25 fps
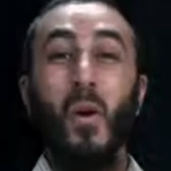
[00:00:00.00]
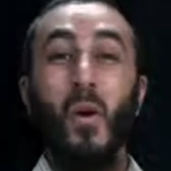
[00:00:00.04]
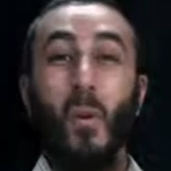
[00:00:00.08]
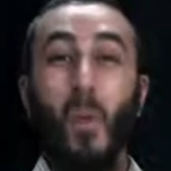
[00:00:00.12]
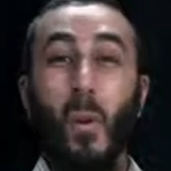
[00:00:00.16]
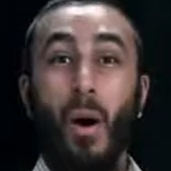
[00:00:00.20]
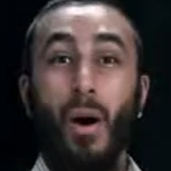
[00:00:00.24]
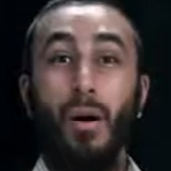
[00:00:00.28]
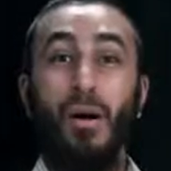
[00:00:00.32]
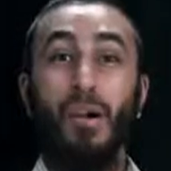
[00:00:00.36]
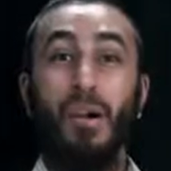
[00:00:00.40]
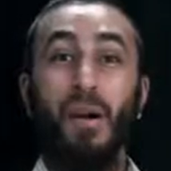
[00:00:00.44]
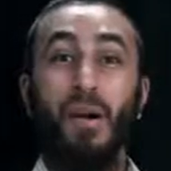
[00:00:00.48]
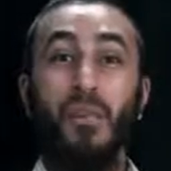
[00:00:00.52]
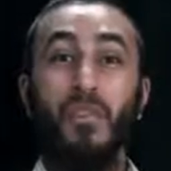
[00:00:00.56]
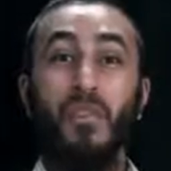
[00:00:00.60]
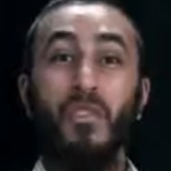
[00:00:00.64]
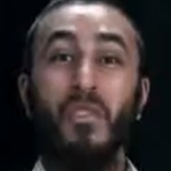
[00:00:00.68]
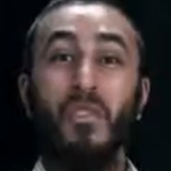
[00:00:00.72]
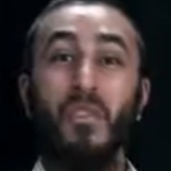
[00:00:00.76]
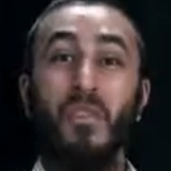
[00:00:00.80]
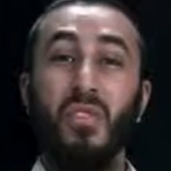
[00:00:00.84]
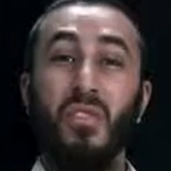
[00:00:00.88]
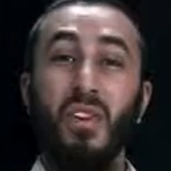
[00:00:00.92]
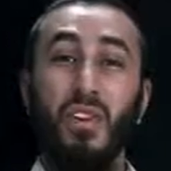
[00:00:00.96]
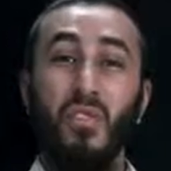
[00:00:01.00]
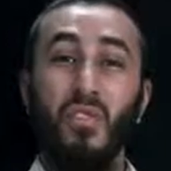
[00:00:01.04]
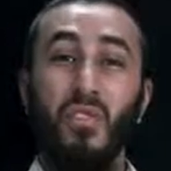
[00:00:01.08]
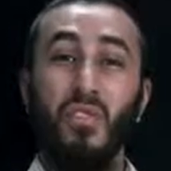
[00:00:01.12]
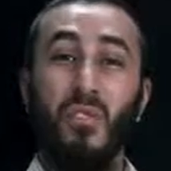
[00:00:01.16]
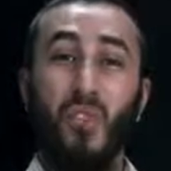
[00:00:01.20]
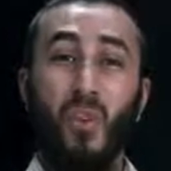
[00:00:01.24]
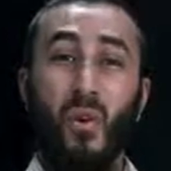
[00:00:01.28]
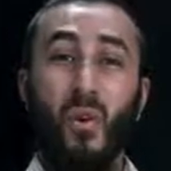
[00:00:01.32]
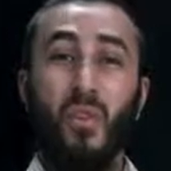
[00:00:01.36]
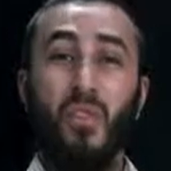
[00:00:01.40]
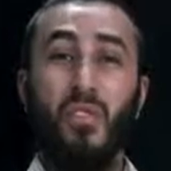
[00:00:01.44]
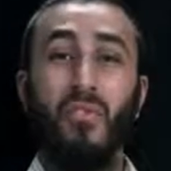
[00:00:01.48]
Welcome to the
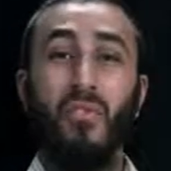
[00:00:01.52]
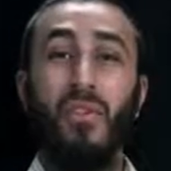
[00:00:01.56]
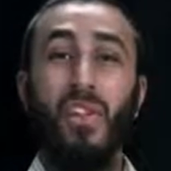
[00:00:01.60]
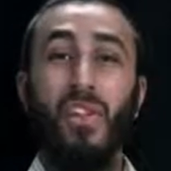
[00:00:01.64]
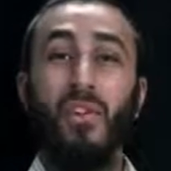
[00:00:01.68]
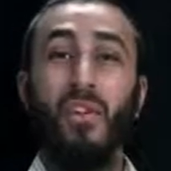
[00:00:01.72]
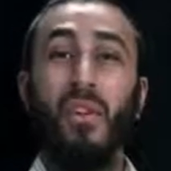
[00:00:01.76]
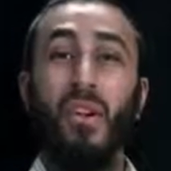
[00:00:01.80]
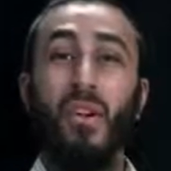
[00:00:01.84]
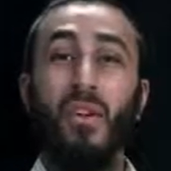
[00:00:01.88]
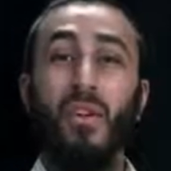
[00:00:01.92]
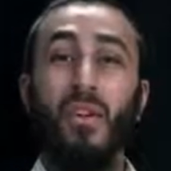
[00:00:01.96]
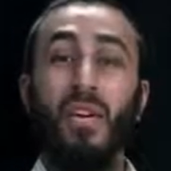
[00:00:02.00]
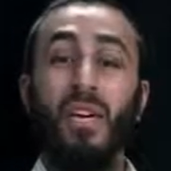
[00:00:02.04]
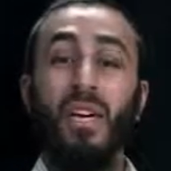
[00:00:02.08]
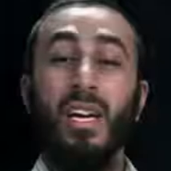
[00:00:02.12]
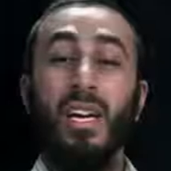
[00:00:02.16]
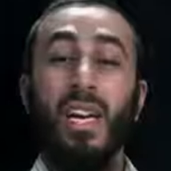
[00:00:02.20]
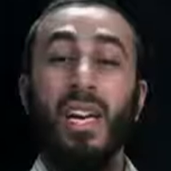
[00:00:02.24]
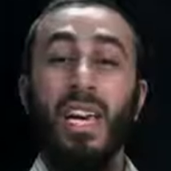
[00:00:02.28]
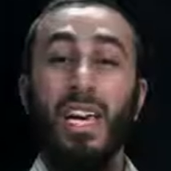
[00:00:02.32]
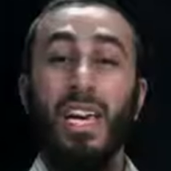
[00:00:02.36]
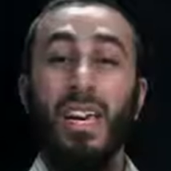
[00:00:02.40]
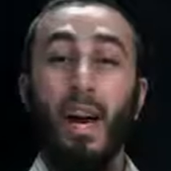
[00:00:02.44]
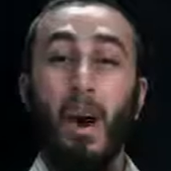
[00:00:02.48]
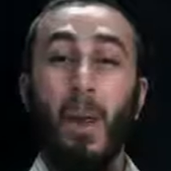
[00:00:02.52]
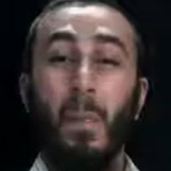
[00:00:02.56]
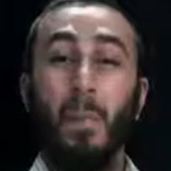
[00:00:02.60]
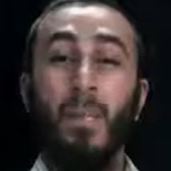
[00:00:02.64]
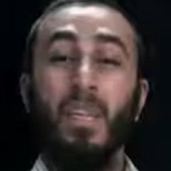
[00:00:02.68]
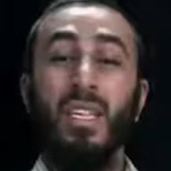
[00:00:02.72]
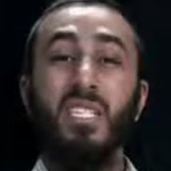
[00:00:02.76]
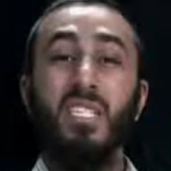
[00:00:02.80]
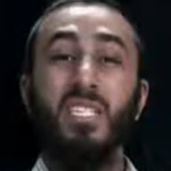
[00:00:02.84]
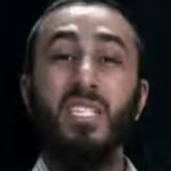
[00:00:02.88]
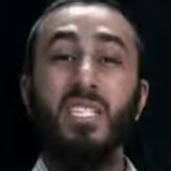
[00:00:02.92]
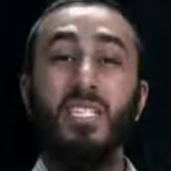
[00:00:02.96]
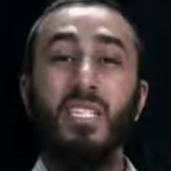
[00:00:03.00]
fourth video in our
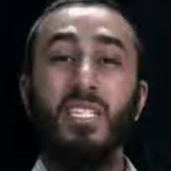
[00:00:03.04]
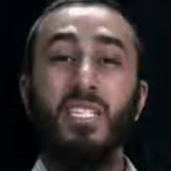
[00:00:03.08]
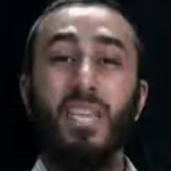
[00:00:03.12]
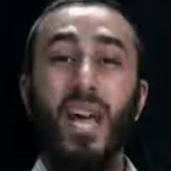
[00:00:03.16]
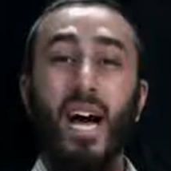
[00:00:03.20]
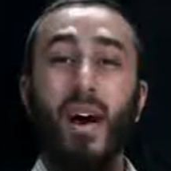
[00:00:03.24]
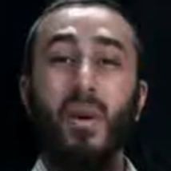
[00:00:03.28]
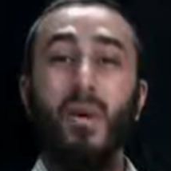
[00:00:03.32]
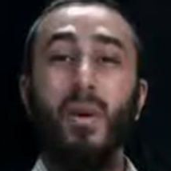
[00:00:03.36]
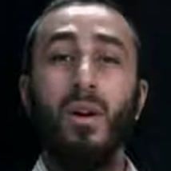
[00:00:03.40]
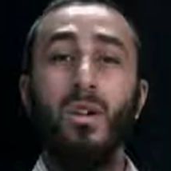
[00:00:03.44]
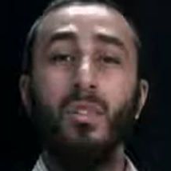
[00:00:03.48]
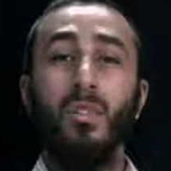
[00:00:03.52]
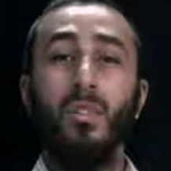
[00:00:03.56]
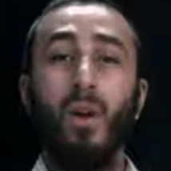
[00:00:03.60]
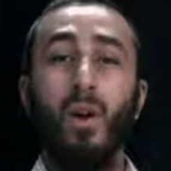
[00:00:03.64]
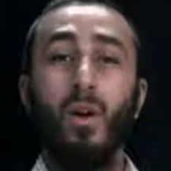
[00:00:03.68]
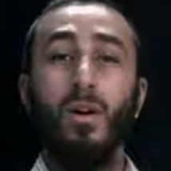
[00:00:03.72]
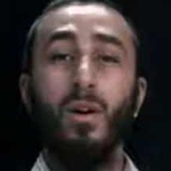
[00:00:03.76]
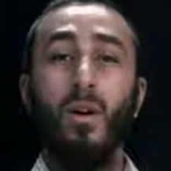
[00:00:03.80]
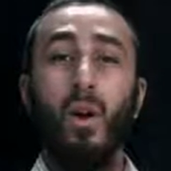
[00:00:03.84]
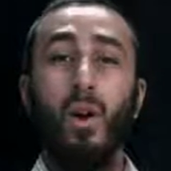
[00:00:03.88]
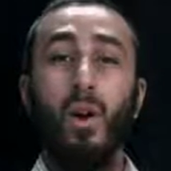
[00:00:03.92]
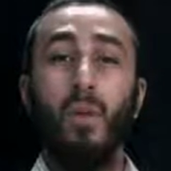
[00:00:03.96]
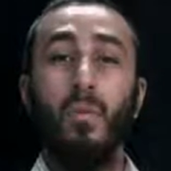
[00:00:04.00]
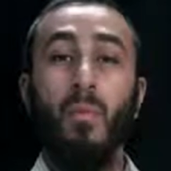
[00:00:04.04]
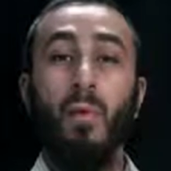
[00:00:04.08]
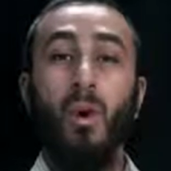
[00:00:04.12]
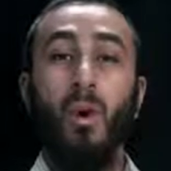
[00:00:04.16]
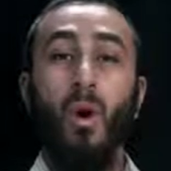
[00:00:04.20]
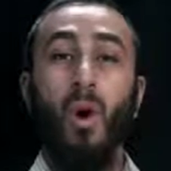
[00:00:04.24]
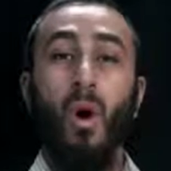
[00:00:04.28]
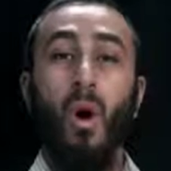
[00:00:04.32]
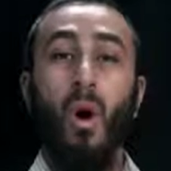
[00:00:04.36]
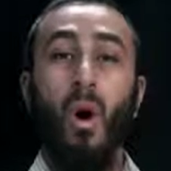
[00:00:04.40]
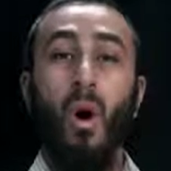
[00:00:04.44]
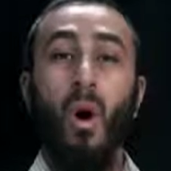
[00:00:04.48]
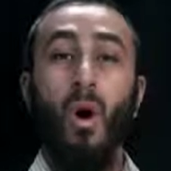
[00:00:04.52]
missiondawah.com
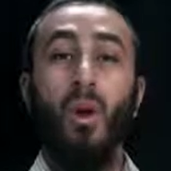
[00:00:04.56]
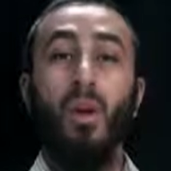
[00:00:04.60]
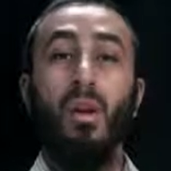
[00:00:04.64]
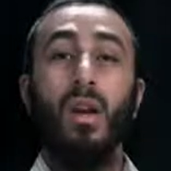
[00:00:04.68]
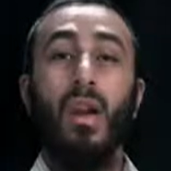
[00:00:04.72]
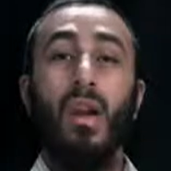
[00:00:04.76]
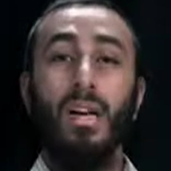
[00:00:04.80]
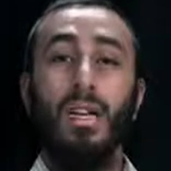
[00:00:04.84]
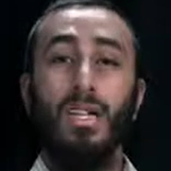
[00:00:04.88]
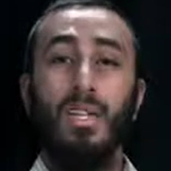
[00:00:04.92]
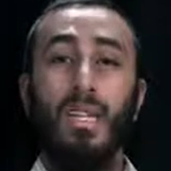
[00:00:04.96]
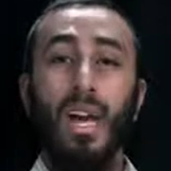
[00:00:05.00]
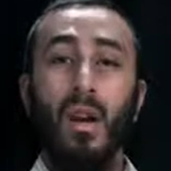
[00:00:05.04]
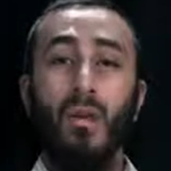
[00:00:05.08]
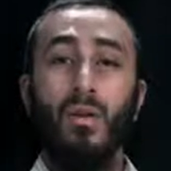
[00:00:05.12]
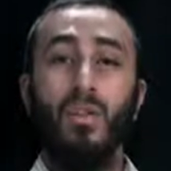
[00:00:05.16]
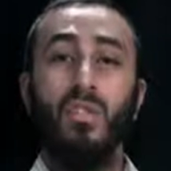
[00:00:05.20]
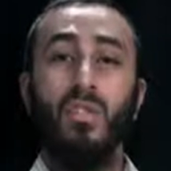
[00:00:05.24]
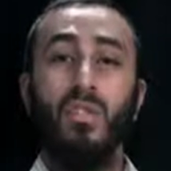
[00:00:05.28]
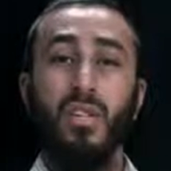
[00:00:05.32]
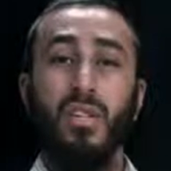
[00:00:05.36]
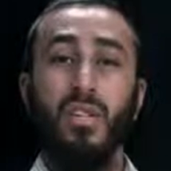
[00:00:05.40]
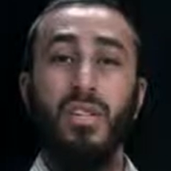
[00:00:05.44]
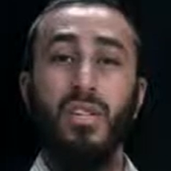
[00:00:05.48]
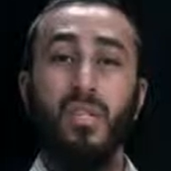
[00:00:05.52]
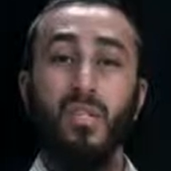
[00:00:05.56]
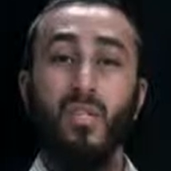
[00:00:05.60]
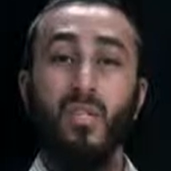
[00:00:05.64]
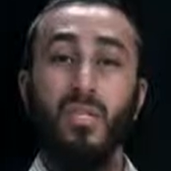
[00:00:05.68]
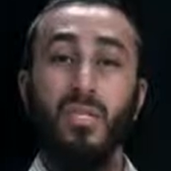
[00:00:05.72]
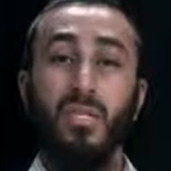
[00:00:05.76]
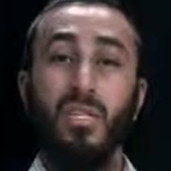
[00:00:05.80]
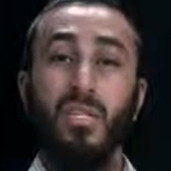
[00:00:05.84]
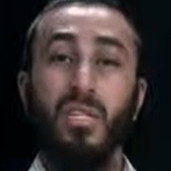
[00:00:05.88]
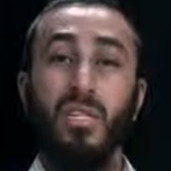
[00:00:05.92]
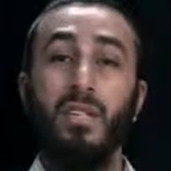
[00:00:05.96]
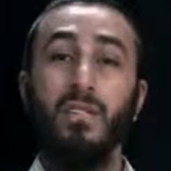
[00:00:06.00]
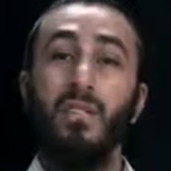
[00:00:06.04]
online dawah training
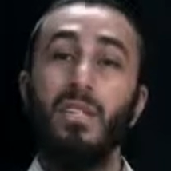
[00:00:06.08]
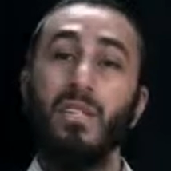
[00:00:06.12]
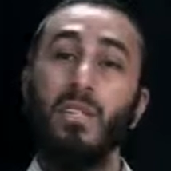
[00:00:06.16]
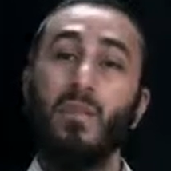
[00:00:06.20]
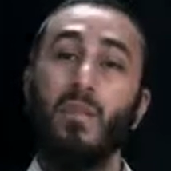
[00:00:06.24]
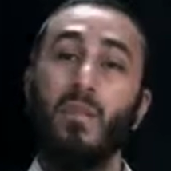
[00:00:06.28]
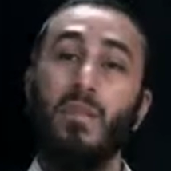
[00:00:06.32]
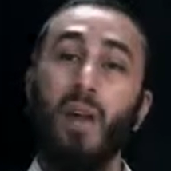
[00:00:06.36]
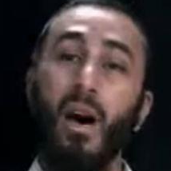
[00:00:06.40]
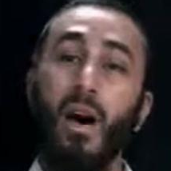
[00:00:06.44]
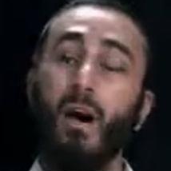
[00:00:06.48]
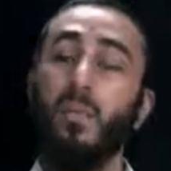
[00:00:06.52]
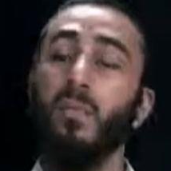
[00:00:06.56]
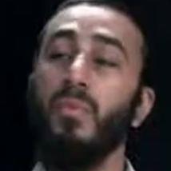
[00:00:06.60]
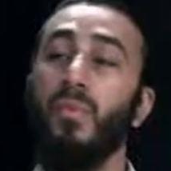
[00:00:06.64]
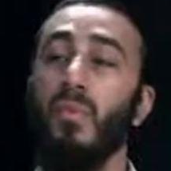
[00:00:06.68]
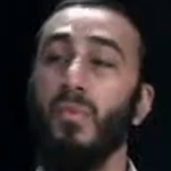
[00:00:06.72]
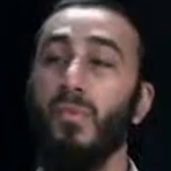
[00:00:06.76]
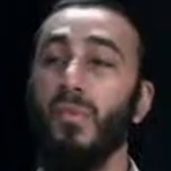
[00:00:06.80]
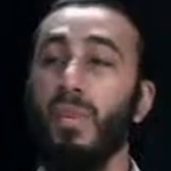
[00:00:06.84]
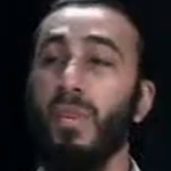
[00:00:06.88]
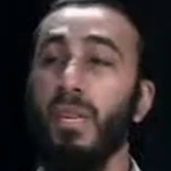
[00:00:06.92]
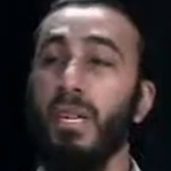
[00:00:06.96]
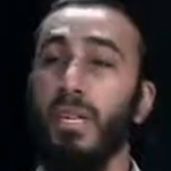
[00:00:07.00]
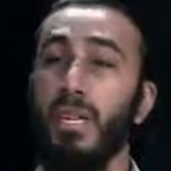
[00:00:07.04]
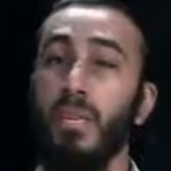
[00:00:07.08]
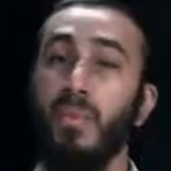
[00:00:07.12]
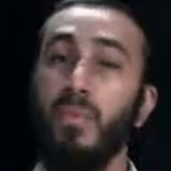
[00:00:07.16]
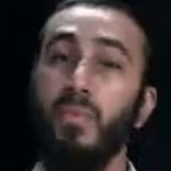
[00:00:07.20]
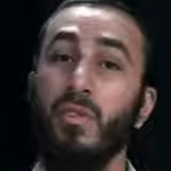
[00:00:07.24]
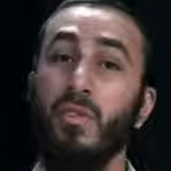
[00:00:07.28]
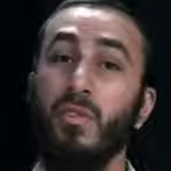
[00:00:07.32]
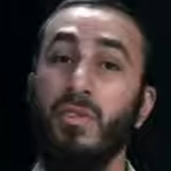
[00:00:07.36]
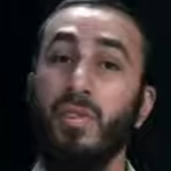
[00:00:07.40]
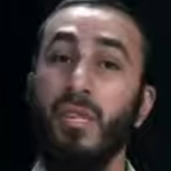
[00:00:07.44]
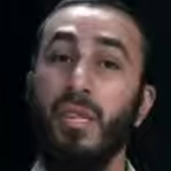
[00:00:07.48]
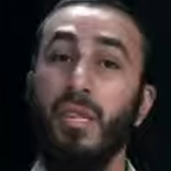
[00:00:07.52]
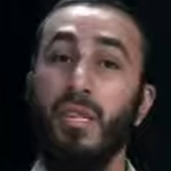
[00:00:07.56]
course series with Abdul
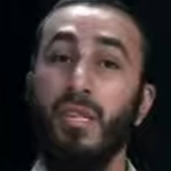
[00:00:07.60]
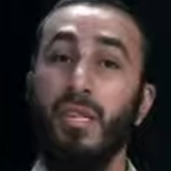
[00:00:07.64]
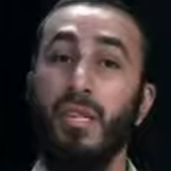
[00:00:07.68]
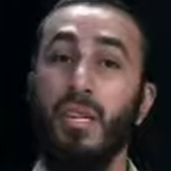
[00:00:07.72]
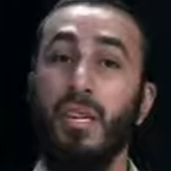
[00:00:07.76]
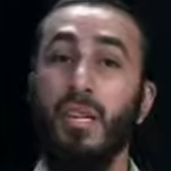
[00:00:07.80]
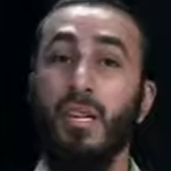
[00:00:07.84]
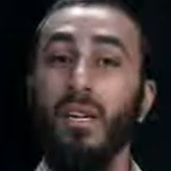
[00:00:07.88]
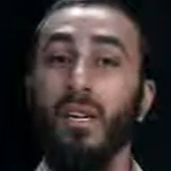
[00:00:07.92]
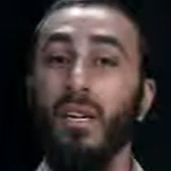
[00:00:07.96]
Rahim Green.